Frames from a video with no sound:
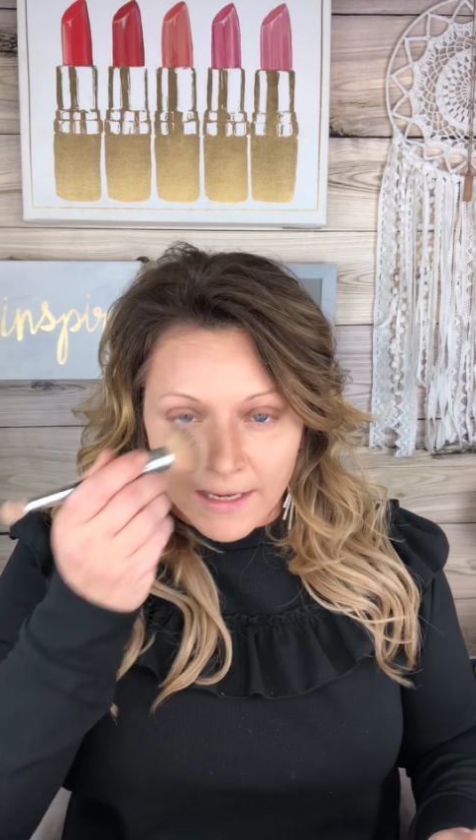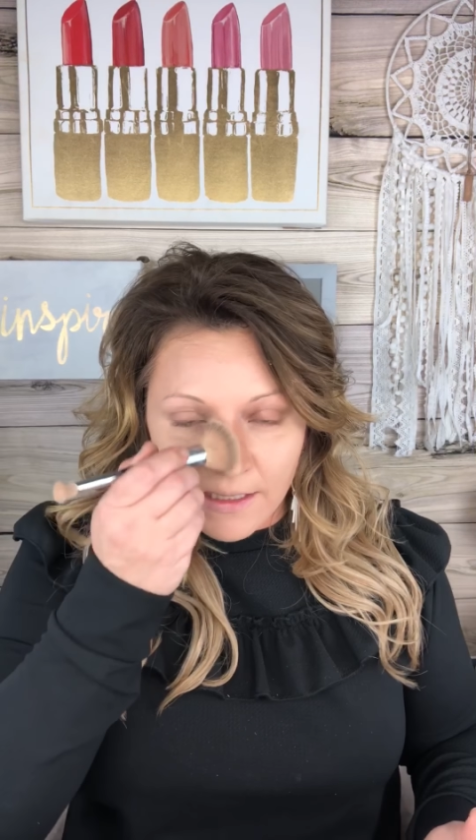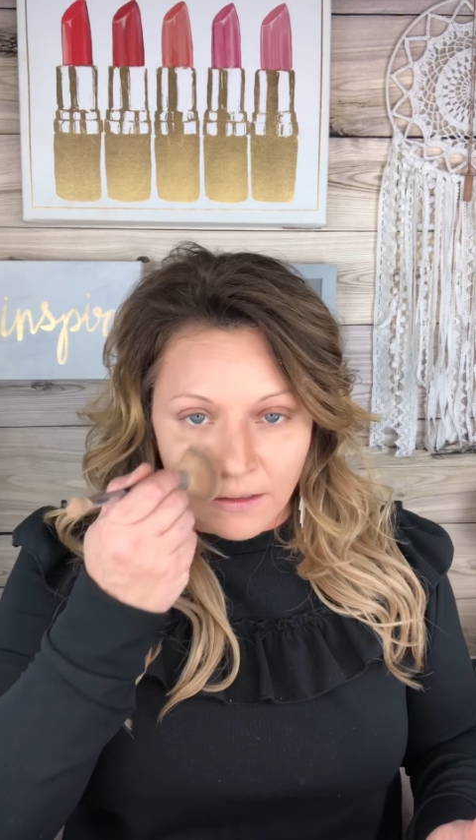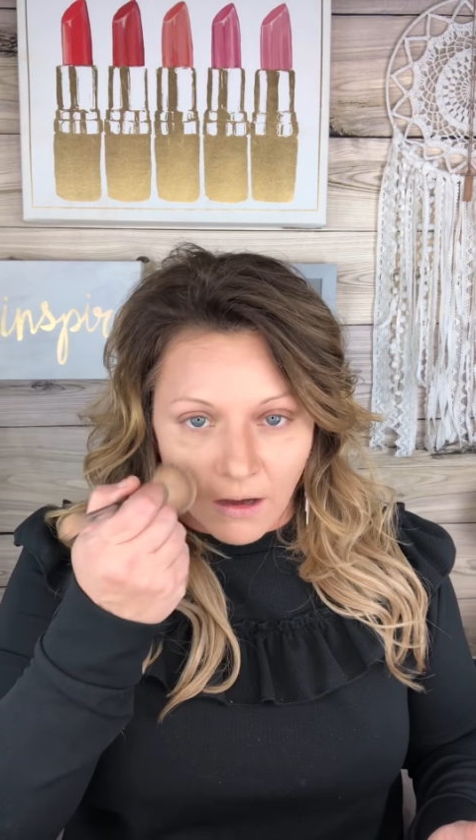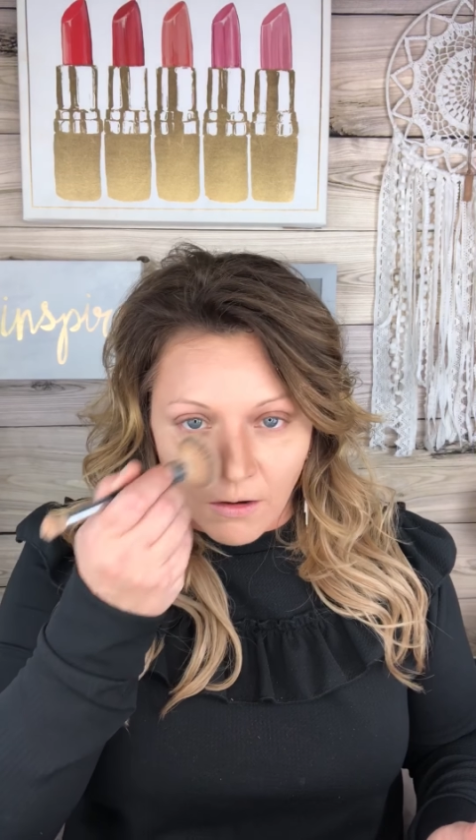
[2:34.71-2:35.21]

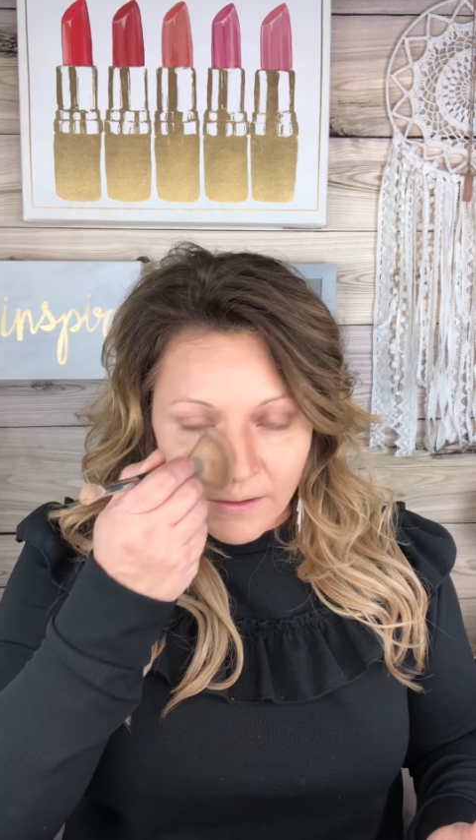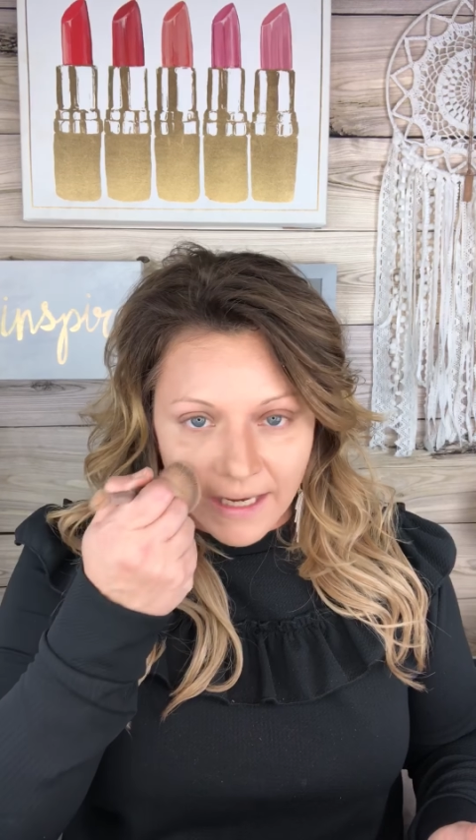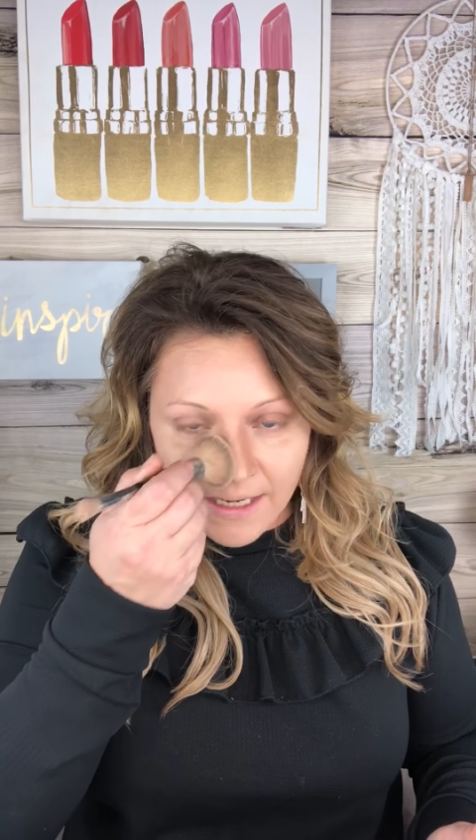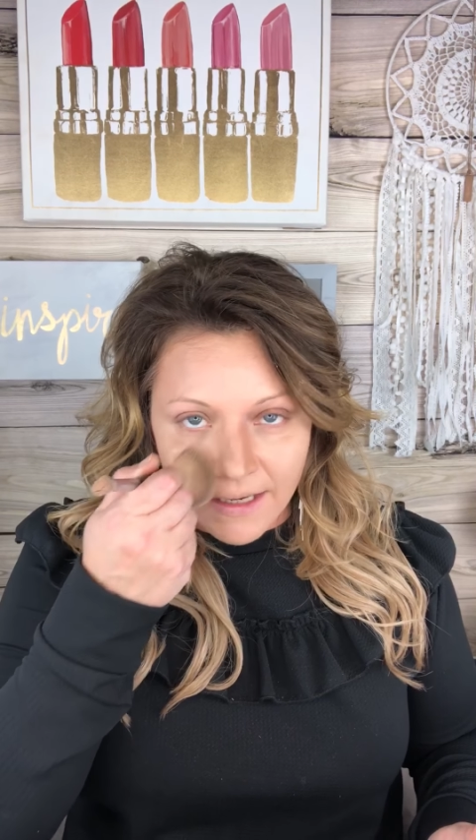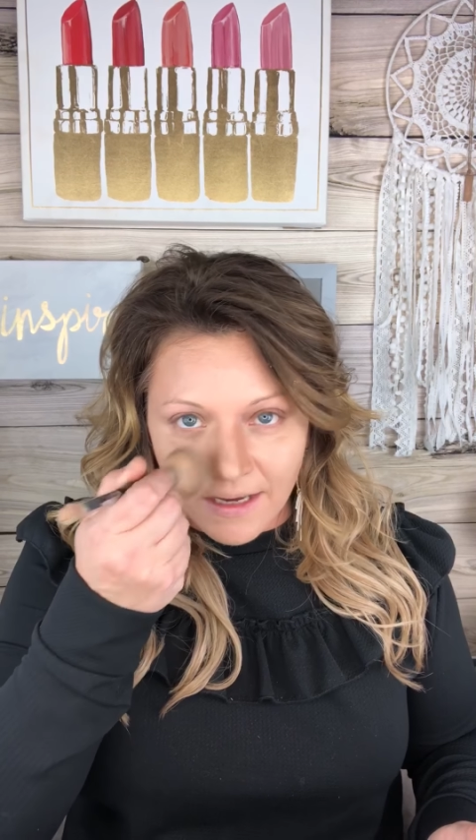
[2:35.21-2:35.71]

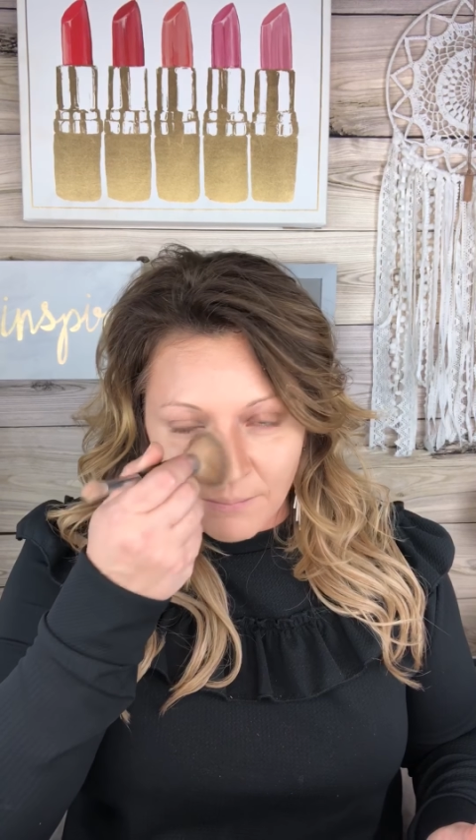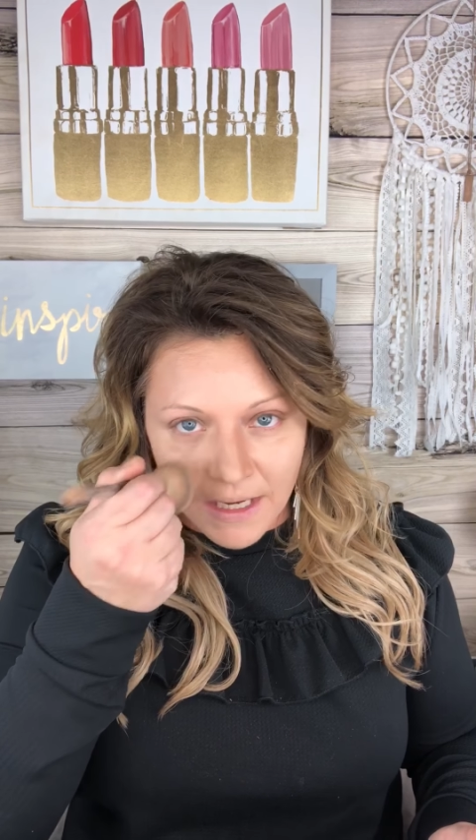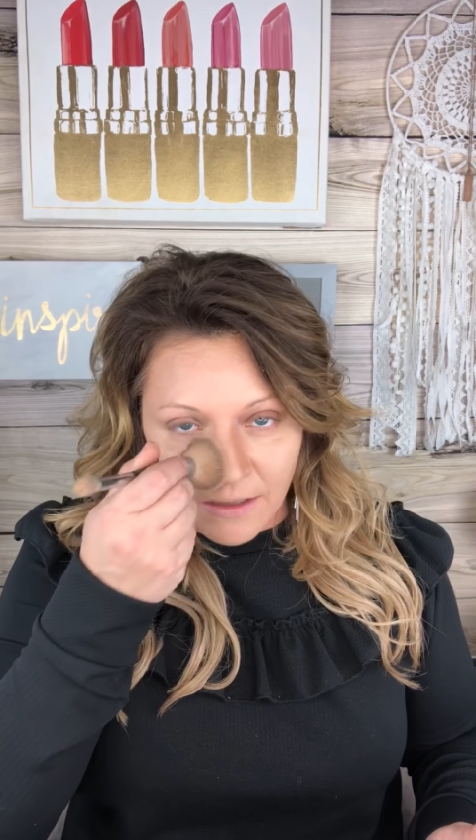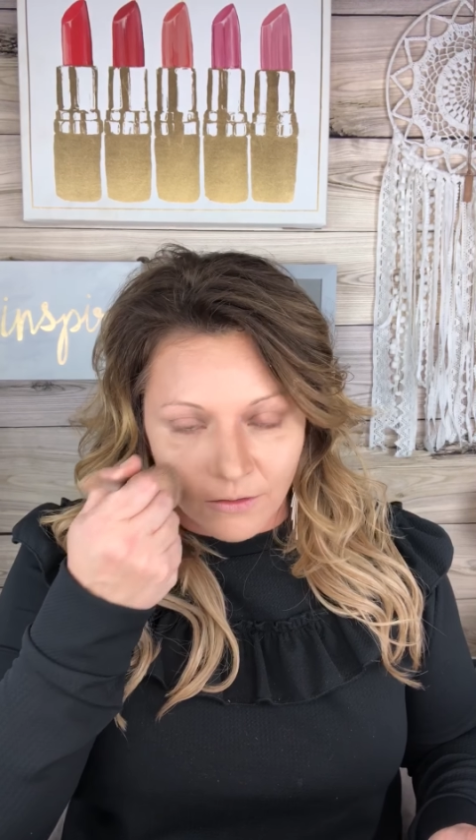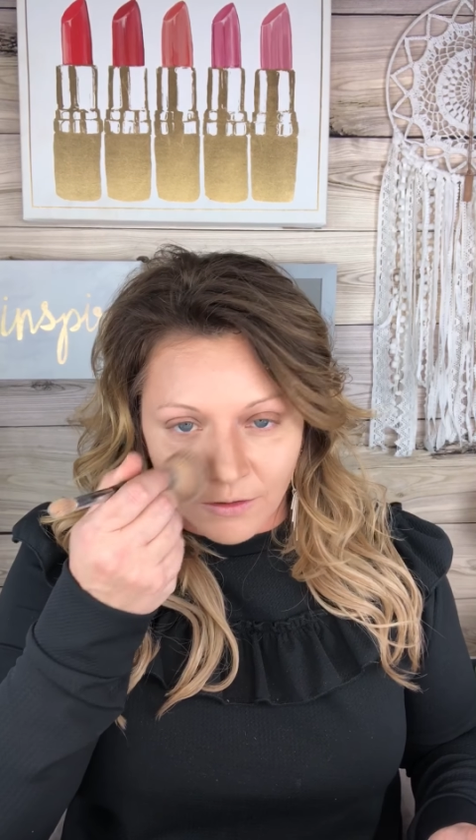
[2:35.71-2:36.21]
elongate it and
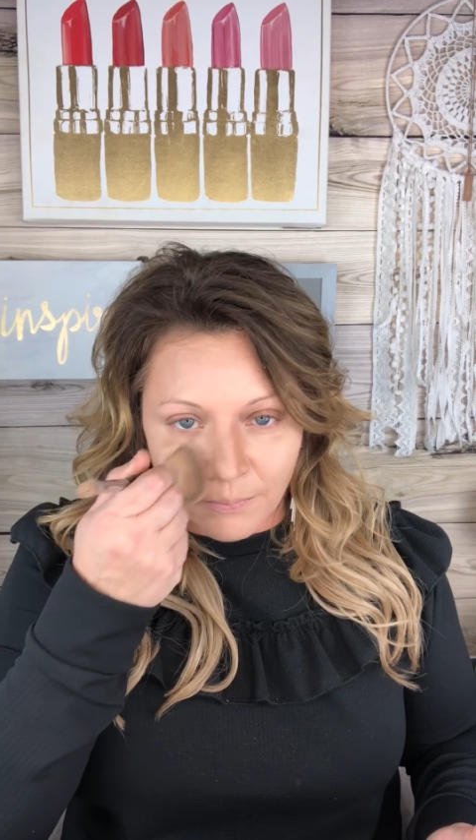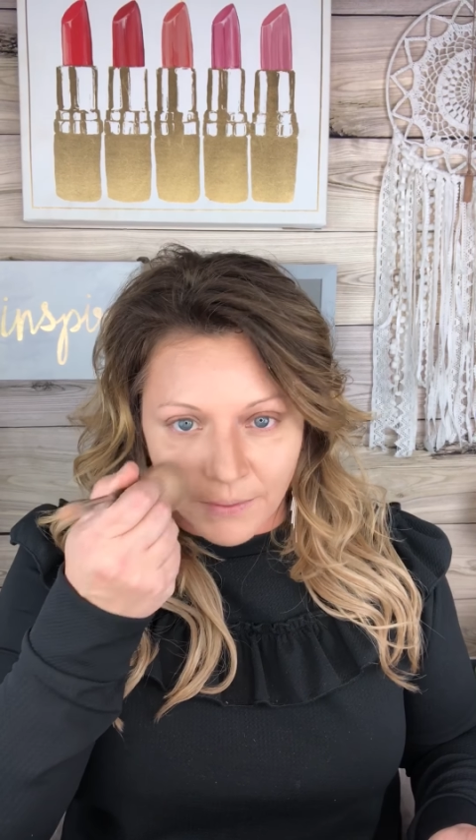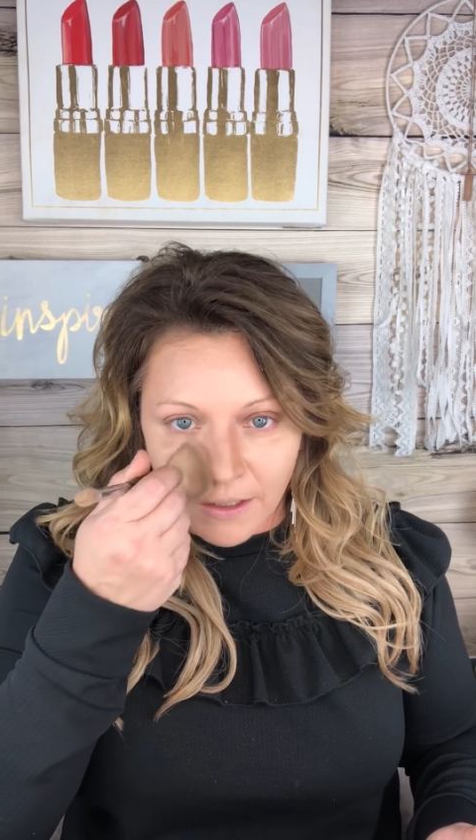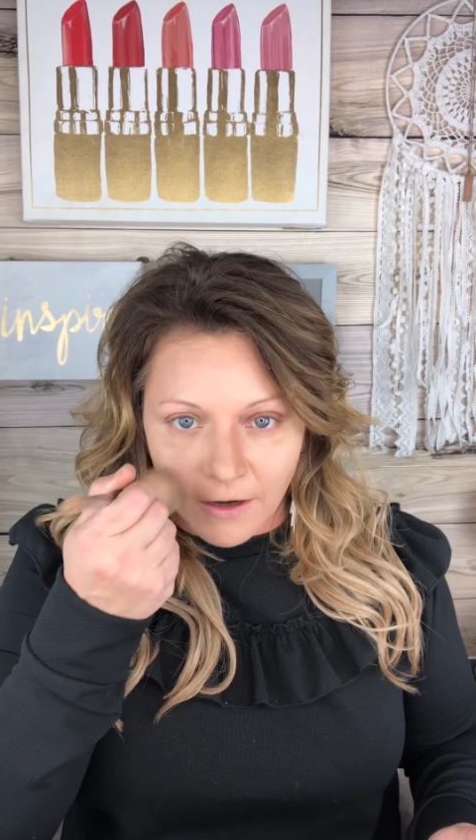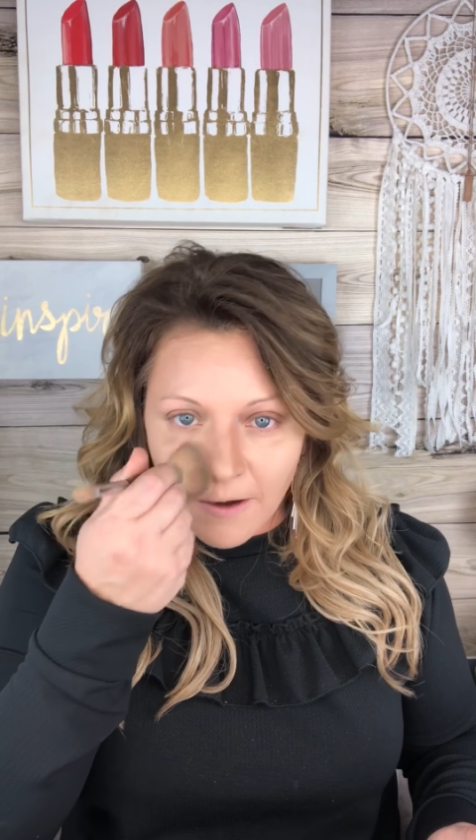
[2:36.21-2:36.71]
make it look
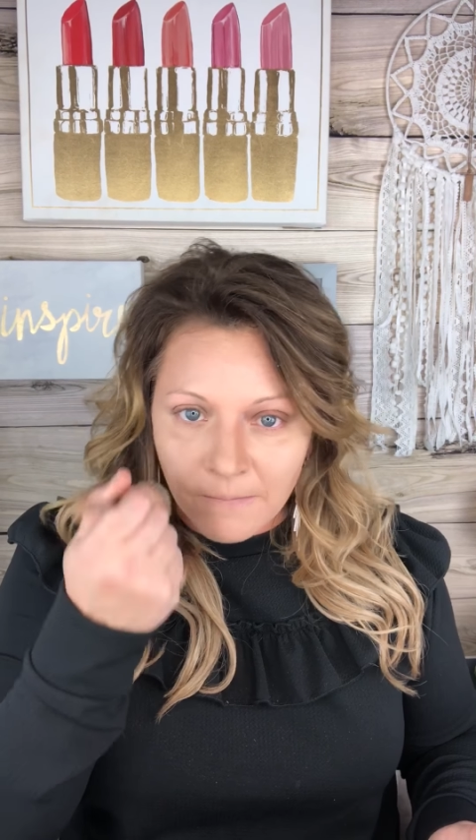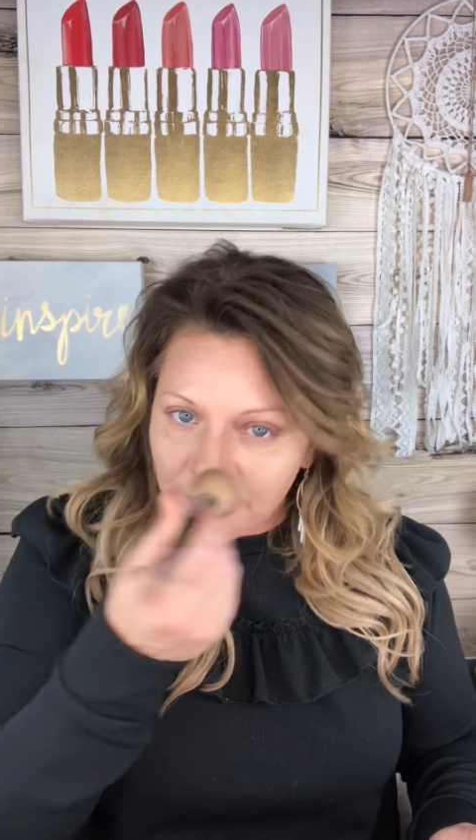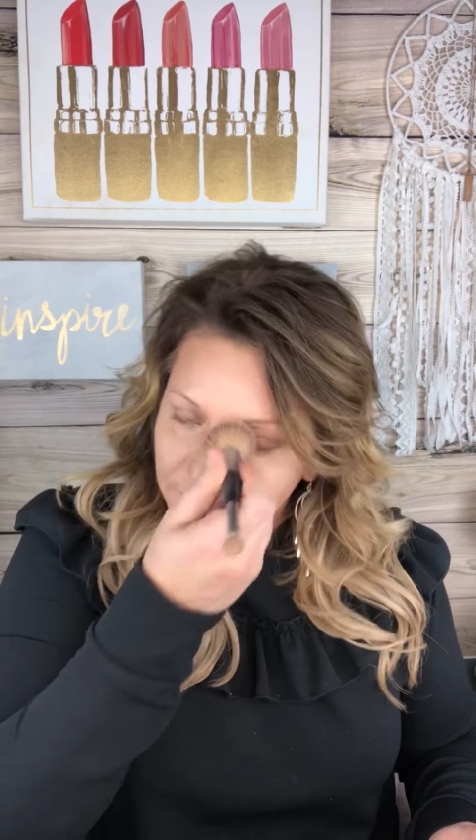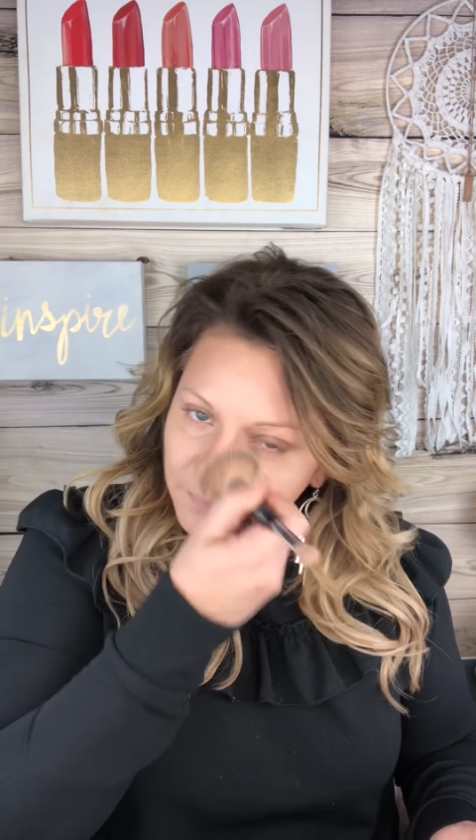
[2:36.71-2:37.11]
bigger.